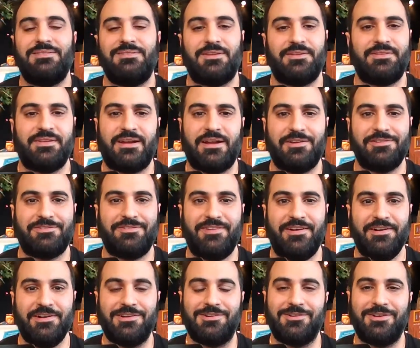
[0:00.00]
Not that I was
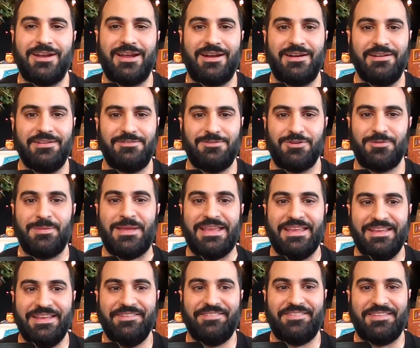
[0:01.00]
very good at it. It took me
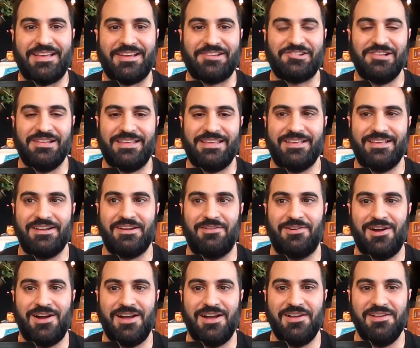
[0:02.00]
years to actually get it
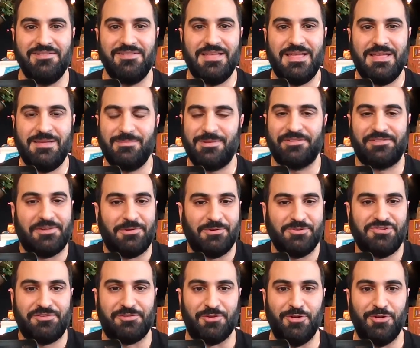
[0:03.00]
right because I would
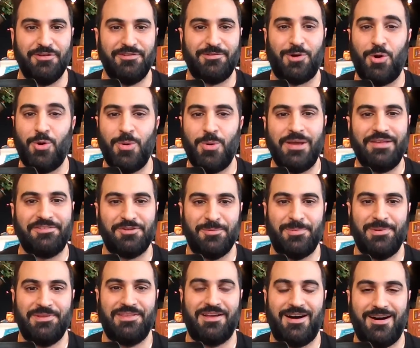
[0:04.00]
just always
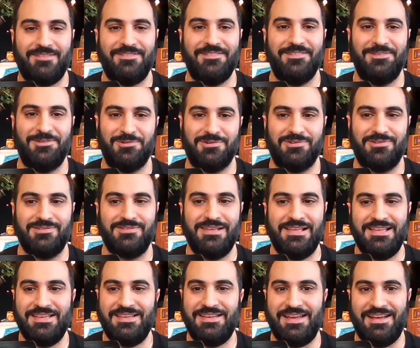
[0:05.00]
open the oven door.
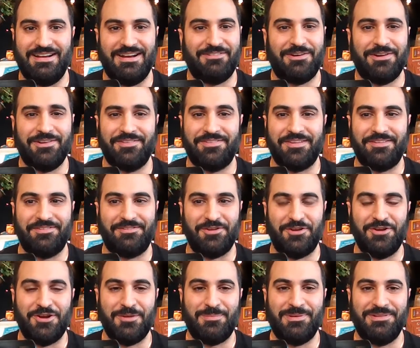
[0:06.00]
And everyone says,
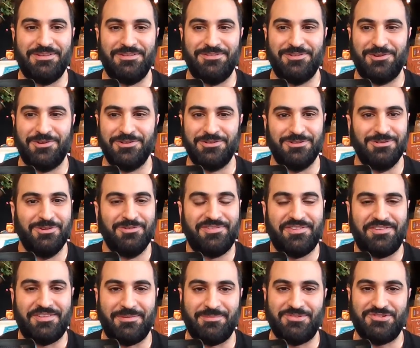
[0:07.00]
don't open the door, you'll lose
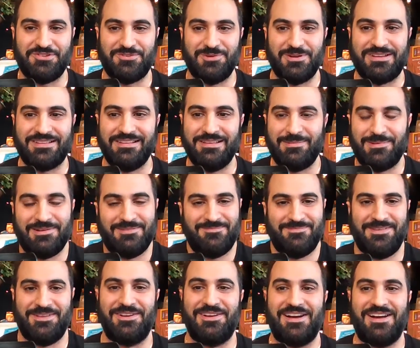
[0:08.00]
the temperature quickly, but,
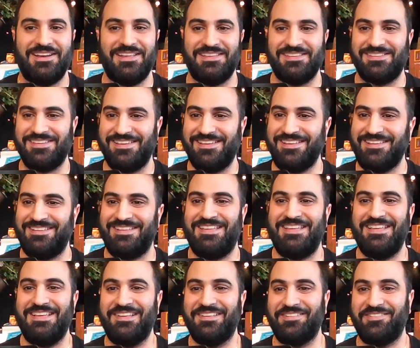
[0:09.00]
I didn't care.
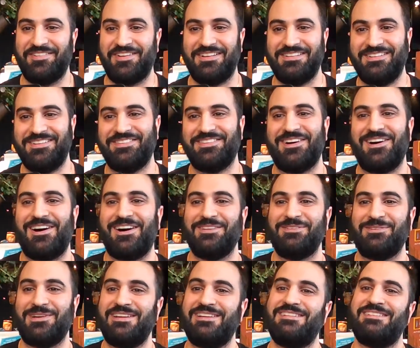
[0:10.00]
So I learned the hard
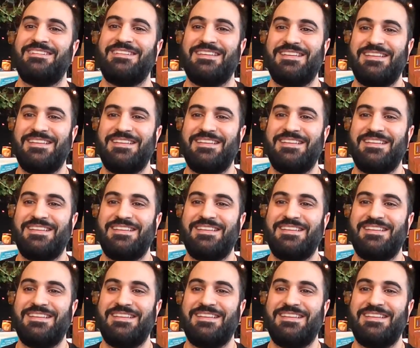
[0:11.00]
way.